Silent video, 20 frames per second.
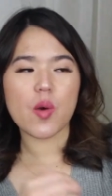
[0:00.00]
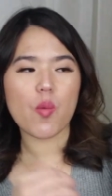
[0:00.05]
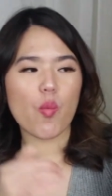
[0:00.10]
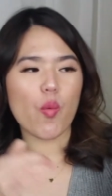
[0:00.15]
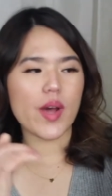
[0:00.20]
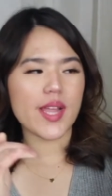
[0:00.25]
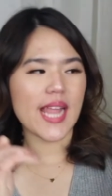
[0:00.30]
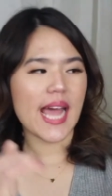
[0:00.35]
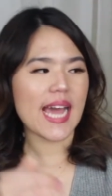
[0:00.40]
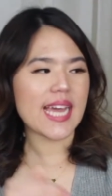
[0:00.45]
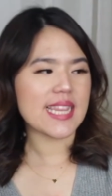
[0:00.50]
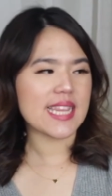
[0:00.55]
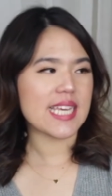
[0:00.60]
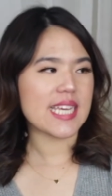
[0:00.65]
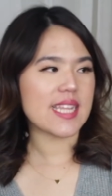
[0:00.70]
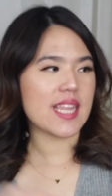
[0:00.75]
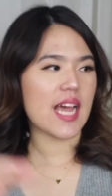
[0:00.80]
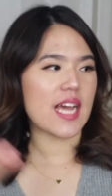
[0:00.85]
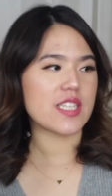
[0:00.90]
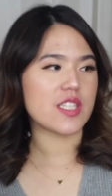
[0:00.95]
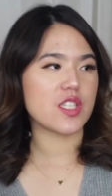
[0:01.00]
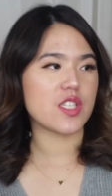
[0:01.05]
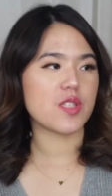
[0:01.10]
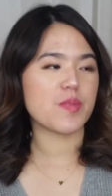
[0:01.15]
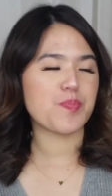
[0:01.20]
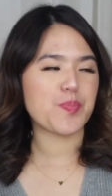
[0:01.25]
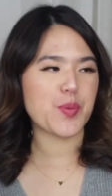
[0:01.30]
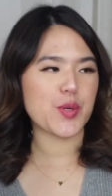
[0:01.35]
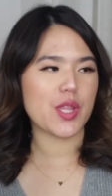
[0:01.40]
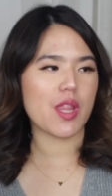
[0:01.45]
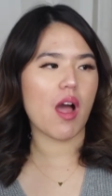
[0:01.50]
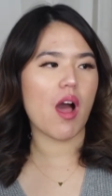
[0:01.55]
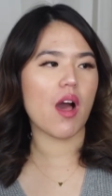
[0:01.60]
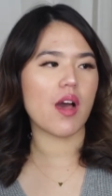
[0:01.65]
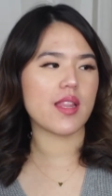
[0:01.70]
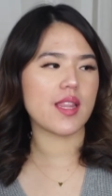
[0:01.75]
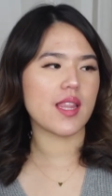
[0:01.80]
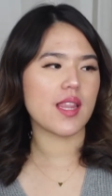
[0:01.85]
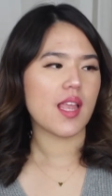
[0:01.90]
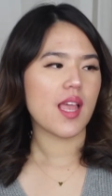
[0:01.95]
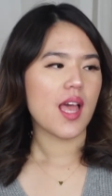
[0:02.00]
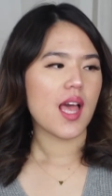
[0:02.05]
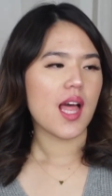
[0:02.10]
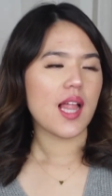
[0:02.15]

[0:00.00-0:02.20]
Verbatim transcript: what I did, I just put on